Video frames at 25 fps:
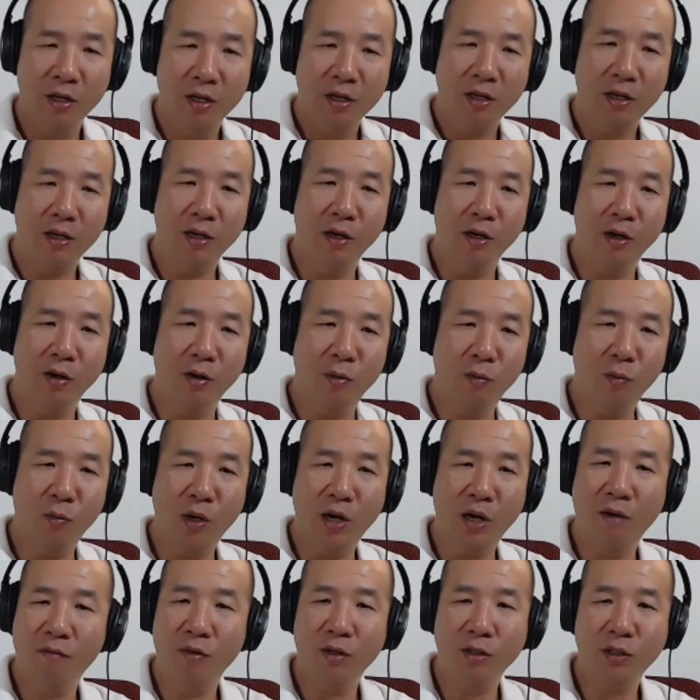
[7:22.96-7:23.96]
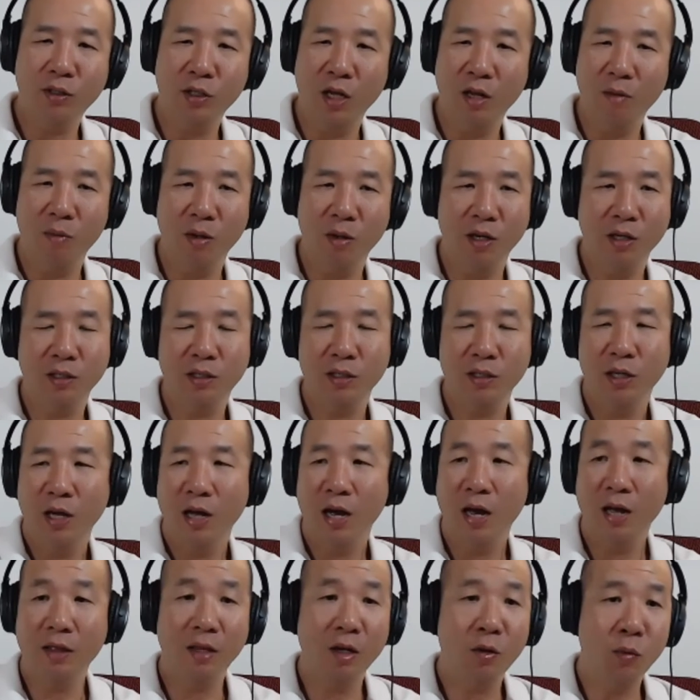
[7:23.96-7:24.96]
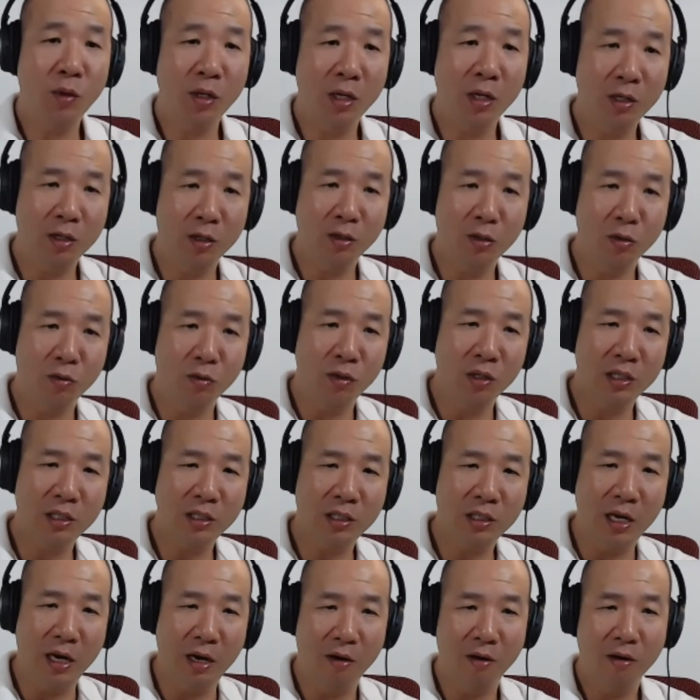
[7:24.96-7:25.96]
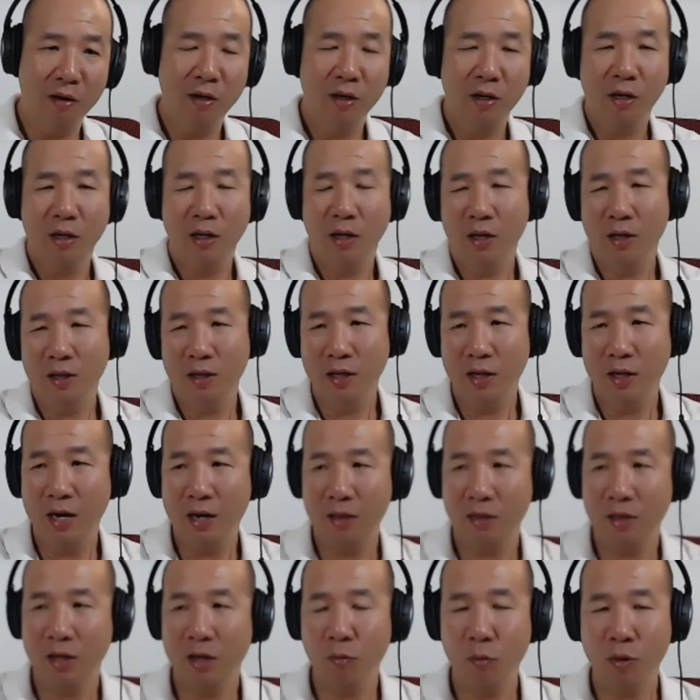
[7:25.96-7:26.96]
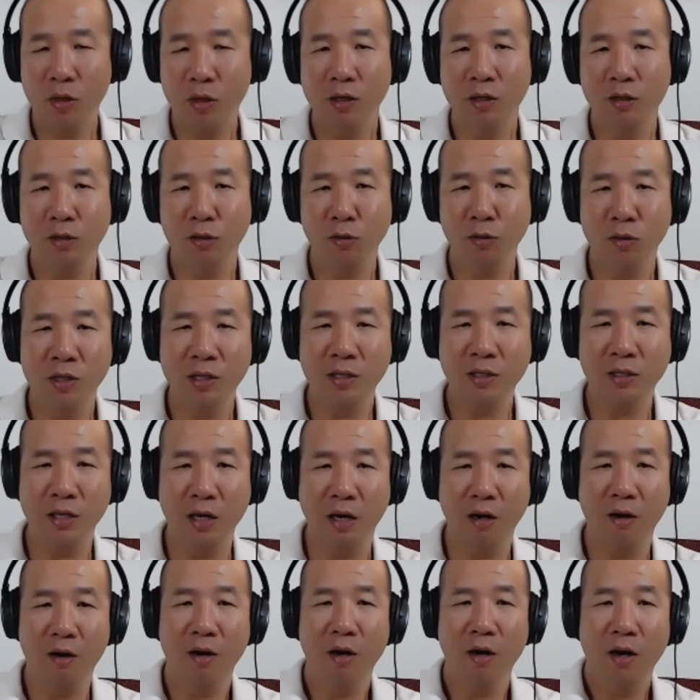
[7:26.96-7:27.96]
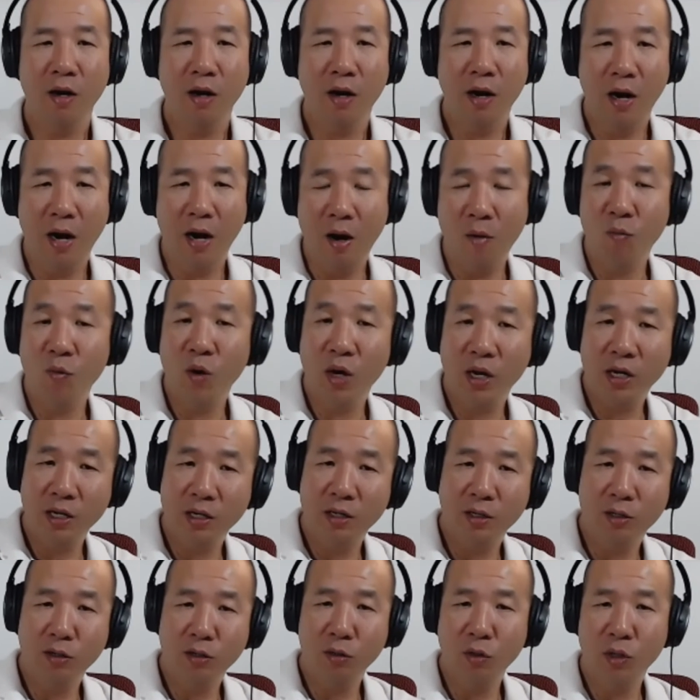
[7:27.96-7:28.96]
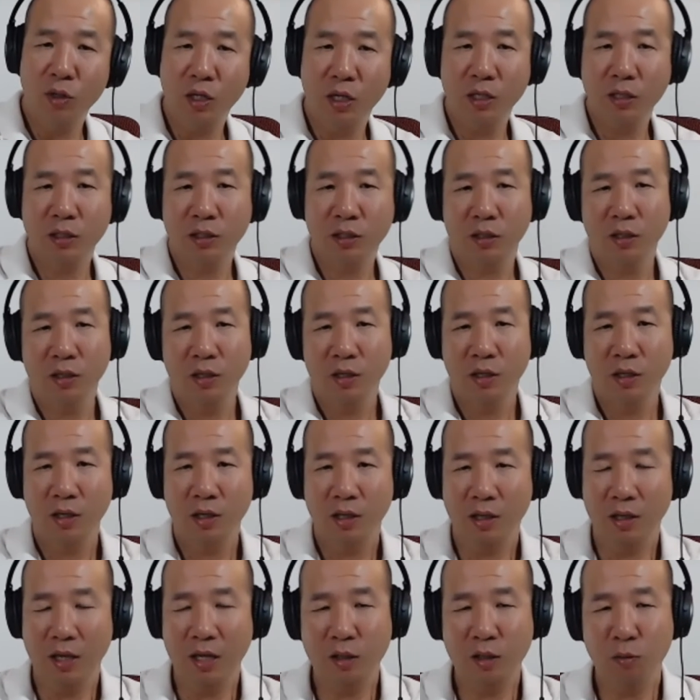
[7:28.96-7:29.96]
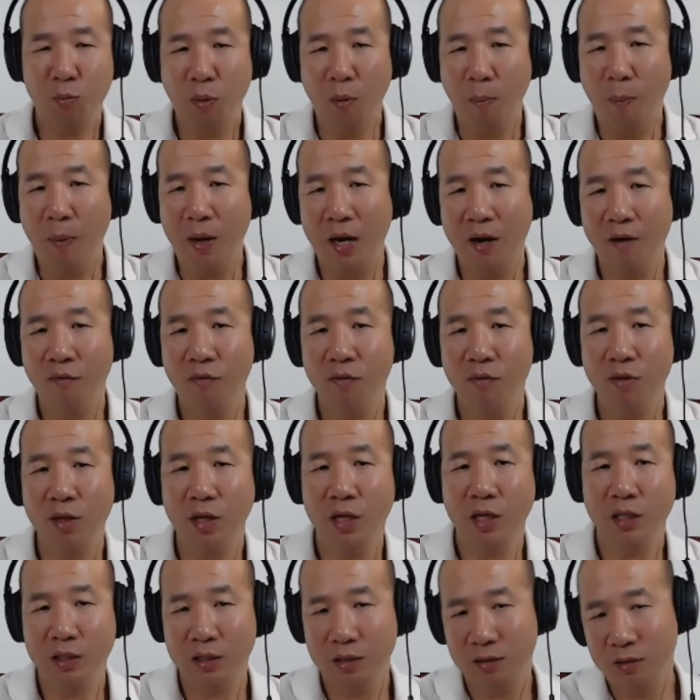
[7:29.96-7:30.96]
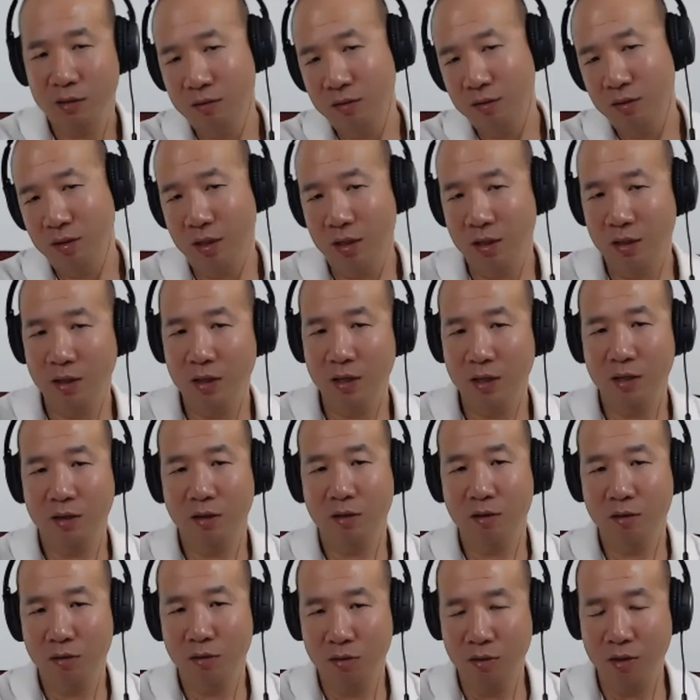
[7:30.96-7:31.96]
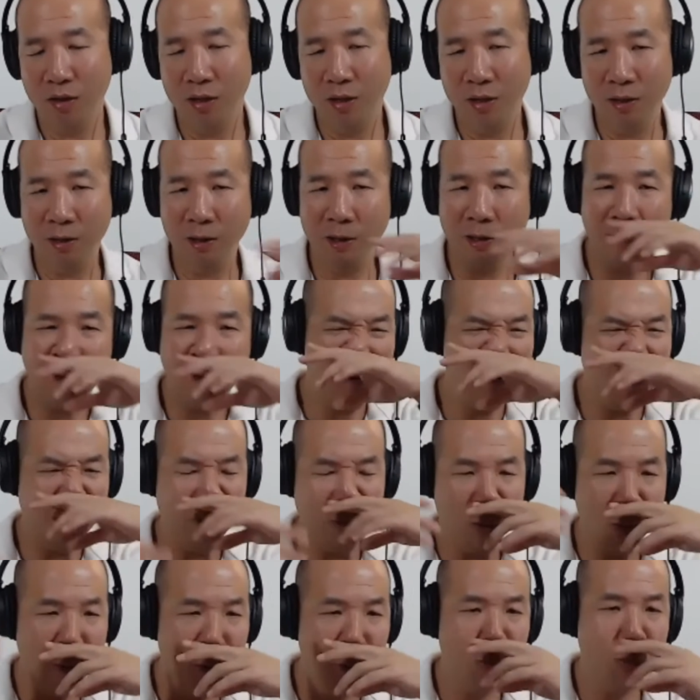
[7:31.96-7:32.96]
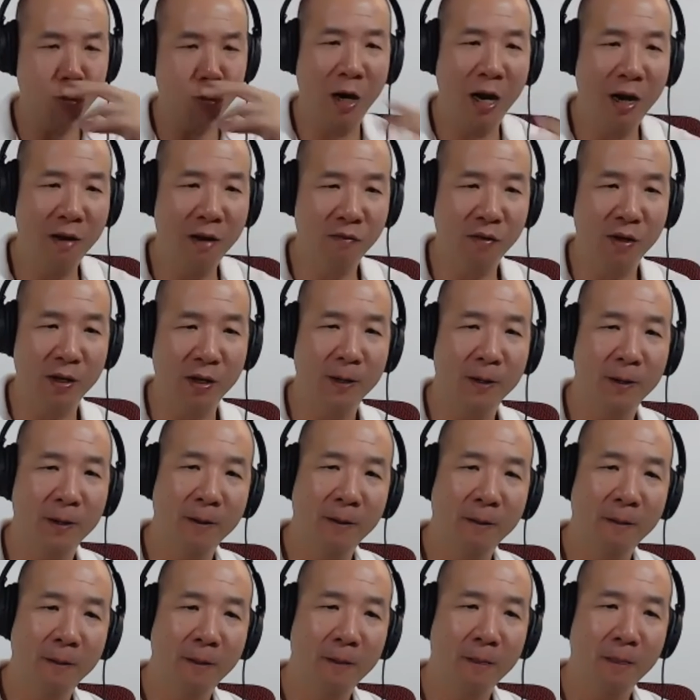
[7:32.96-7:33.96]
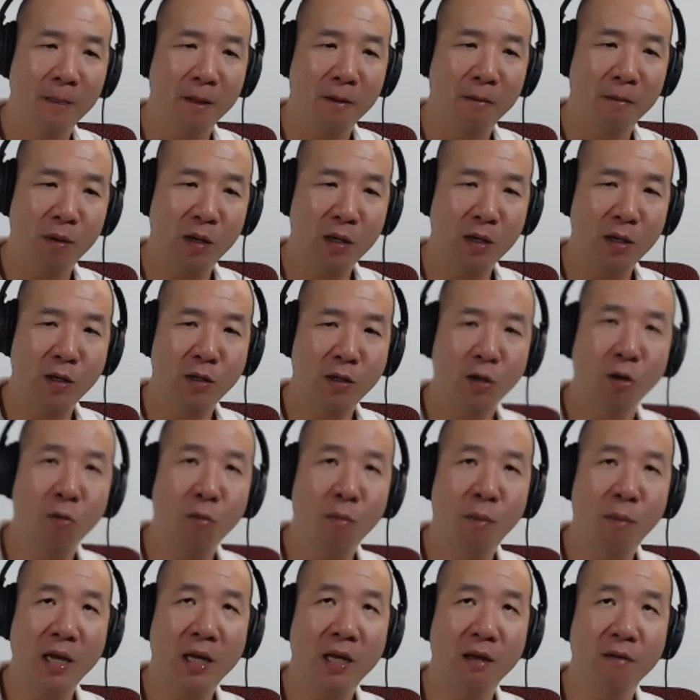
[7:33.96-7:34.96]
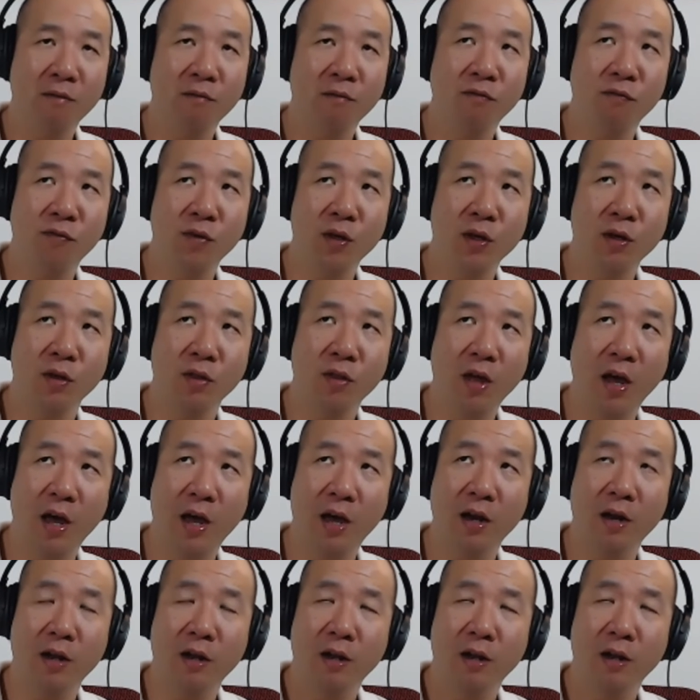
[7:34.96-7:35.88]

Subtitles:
You know, whatever his name is, I think we need to do this now. And then I think we need to do this now. I'm ready to do this. Let's prepare for this. And then you drive it, but you don't make him feel that